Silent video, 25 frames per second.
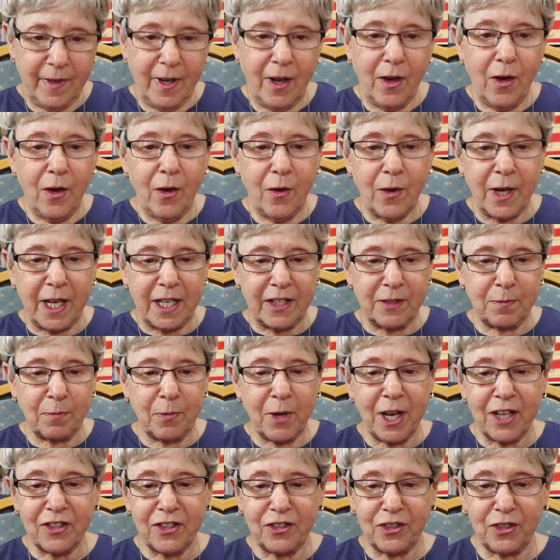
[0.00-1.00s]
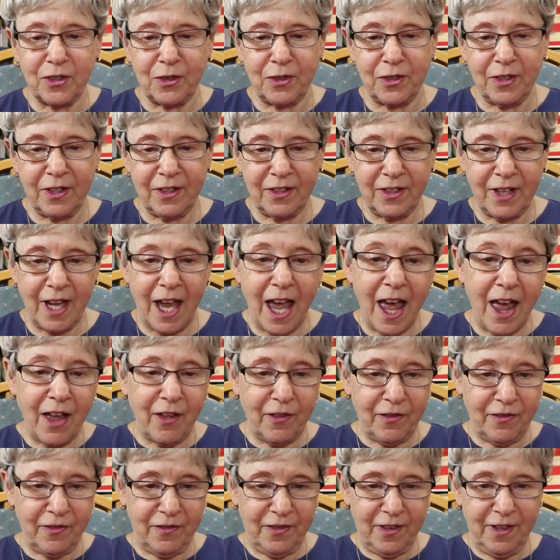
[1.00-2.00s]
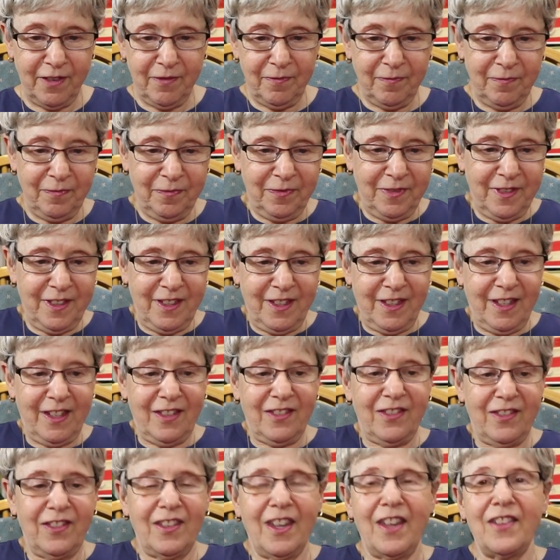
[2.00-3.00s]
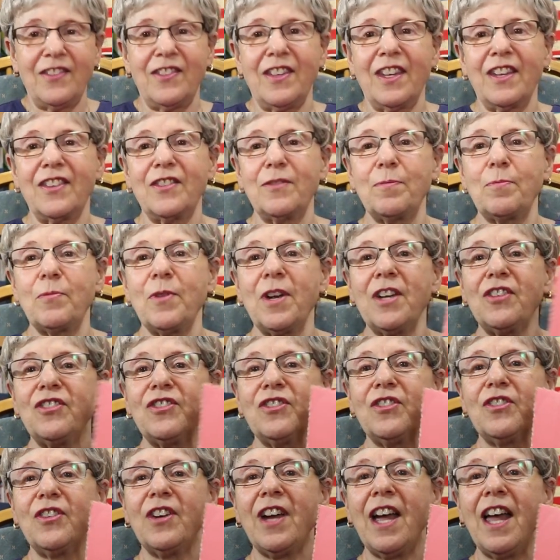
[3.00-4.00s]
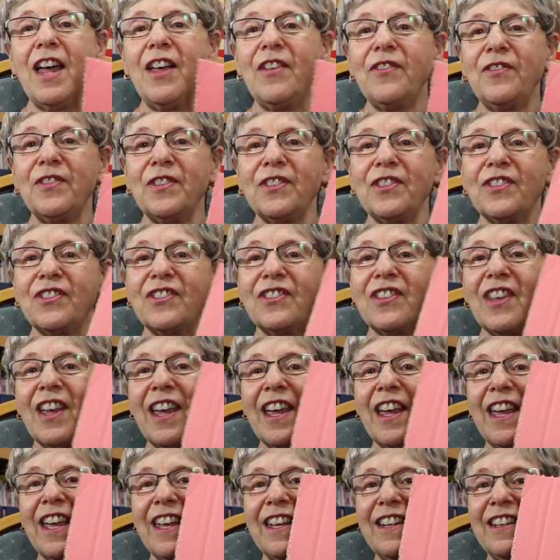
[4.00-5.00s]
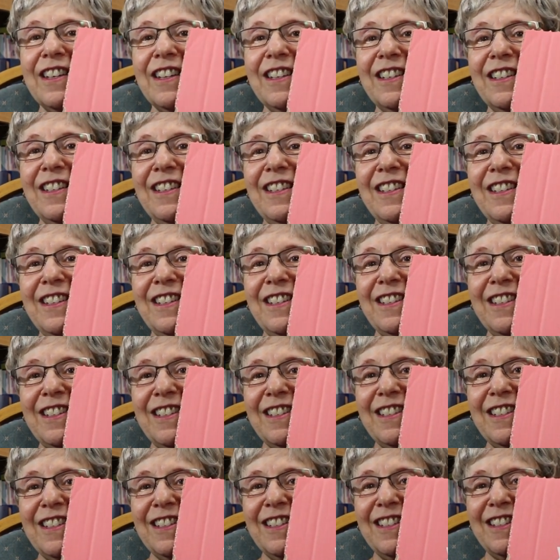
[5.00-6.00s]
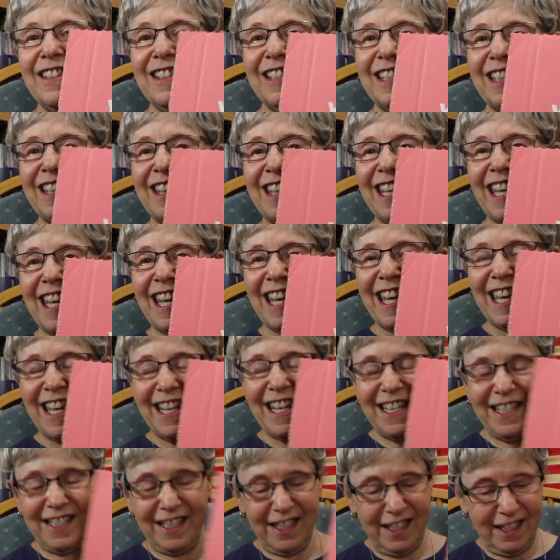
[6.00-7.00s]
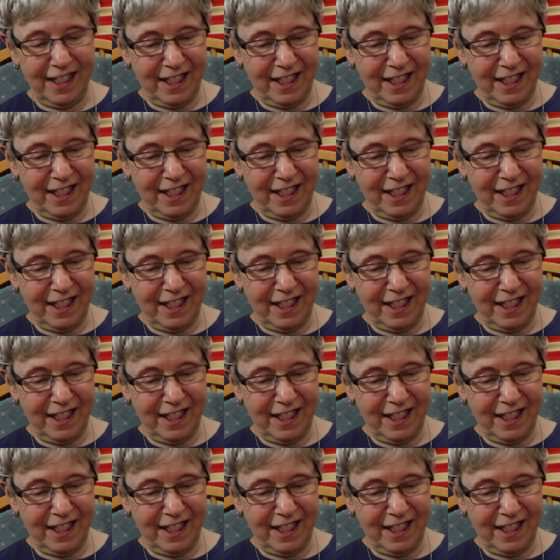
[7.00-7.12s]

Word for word: Oh, express your elf. It says express your elf inside. Look at that.